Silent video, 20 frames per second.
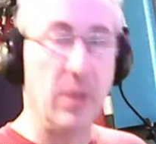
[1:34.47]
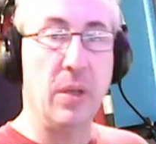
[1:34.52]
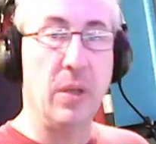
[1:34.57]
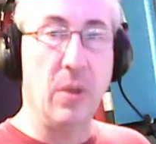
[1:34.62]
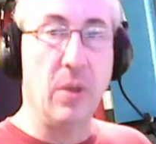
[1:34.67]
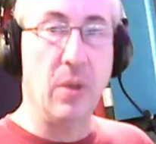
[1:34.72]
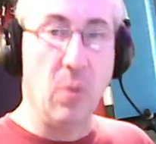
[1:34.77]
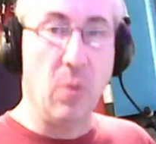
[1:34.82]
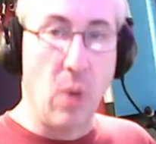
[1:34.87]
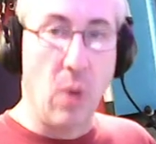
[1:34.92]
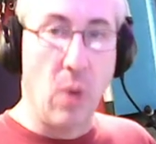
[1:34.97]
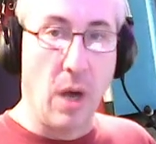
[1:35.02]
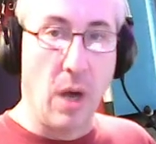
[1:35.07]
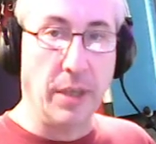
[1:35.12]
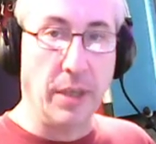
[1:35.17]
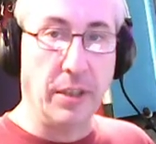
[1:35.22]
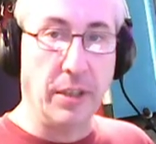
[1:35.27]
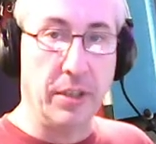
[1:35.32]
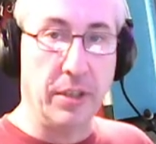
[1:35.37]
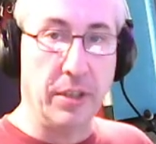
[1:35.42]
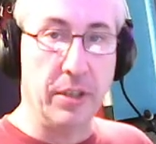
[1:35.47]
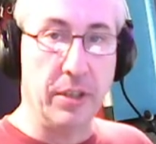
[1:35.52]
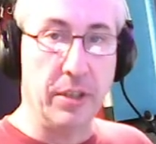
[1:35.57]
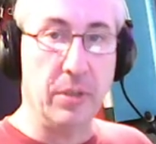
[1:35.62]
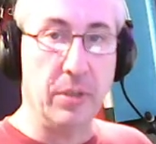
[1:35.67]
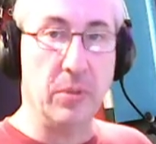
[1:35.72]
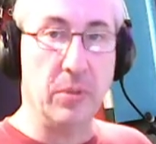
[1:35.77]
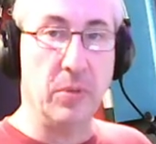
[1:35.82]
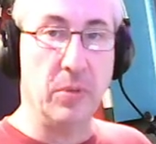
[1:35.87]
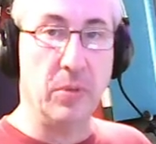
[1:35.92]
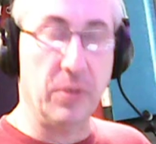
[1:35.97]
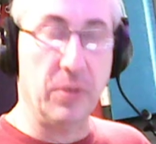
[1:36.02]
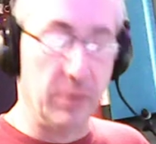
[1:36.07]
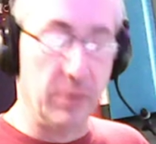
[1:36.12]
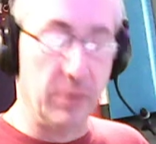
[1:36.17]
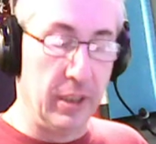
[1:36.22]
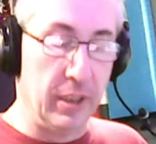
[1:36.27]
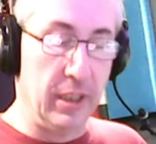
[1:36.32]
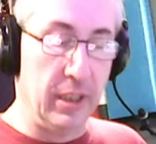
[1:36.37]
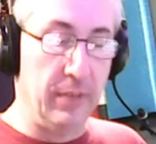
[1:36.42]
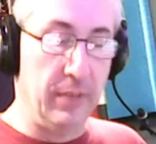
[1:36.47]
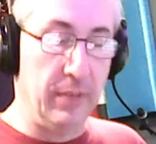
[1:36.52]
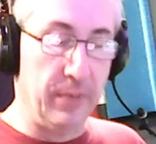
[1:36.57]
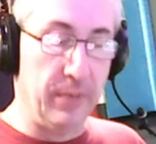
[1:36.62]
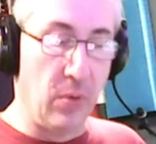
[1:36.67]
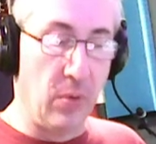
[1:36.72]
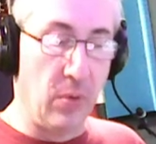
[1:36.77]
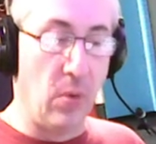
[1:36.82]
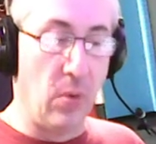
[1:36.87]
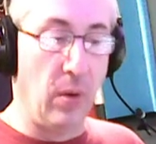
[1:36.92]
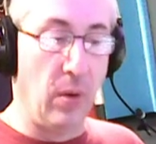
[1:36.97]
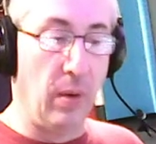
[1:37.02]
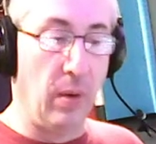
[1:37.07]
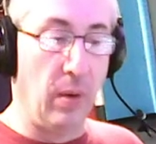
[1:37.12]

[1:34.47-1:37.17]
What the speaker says: 1, 2, 3, 4.